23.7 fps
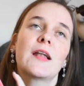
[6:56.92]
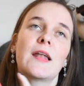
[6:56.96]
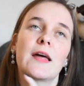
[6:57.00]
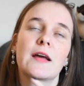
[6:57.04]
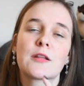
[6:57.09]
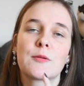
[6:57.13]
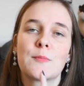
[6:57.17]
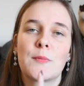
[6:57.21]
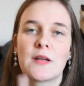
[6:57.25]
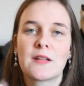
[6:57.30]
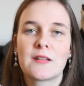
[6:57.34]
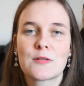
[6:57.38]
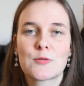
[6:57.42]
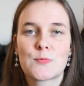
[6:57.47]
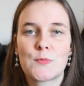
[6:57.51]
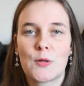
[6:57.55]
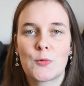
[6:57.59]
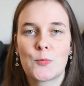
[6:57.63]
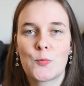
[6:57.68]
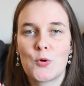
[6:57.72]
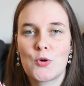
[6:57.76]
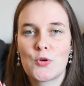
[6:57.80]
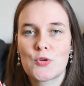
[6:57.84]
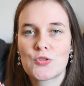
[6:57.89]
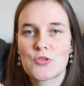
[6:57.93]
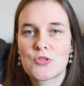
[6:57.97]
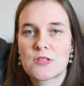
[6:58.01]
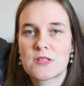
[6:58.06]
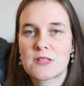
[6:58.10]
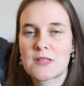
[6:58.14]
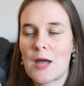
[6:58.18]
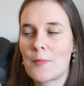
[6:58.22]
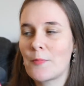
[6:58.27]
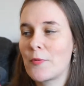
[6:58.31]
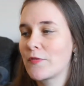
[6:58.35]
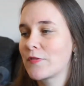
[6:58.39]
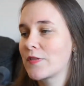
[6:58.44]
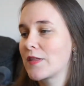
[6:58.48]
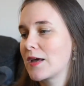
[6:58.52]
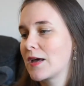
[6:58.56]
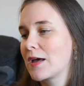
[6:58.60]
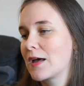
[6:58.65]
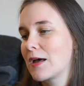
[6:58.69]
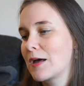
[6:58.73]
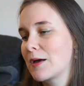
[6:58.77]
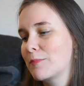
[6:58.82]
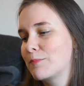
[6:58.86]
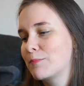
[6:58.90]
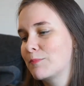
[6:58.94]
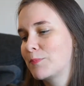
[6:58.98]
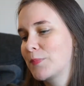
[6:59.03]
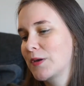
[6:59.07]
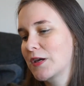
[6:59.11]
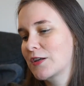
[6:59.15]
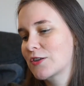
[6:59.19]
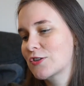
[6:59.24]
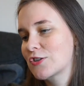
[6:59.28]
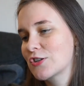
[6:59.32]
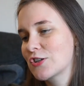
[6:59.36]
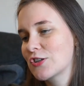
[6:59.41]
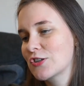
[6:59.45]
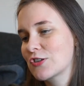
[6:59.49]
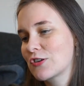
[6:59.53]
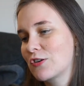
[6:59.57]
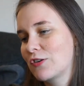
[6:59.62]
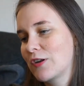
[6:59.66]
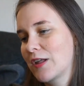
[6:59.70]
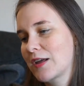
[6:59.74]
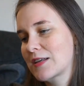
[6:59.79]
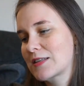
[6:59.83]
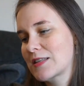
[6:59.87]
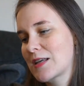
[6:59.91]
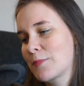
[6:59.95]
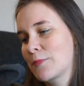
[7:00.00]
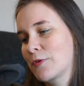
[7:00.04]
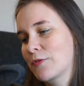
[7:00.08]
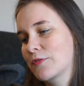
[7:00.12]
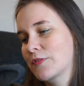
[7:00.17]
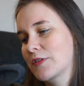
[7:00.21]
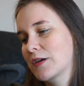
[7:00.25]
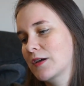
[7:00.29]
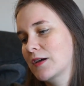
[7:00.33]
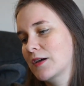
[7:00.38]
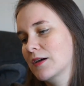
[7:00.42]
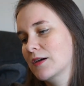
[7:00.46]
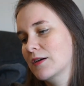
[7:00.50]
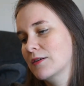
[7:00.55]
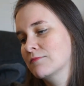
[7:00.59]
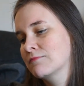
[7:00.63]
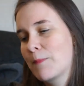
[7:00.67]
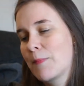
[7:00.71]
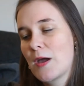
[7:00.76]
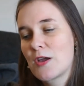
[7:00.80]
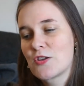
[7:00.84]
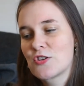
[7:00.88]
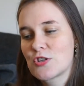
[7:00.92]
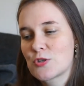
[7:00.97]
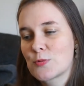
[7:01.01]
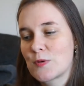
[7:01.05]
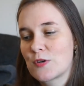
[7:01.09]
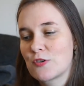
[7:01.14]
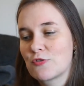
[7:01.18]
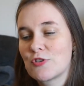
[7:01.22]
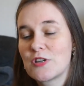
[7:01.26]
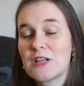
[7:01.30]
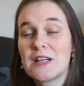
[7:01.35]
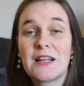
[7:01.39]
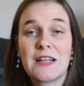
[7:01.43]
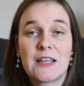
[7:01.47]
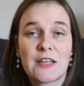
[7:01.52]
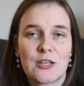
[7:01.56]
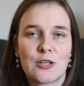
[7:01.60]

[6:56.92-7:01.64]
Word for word: I liked about this one was some of the pictures, or like some of the pages were really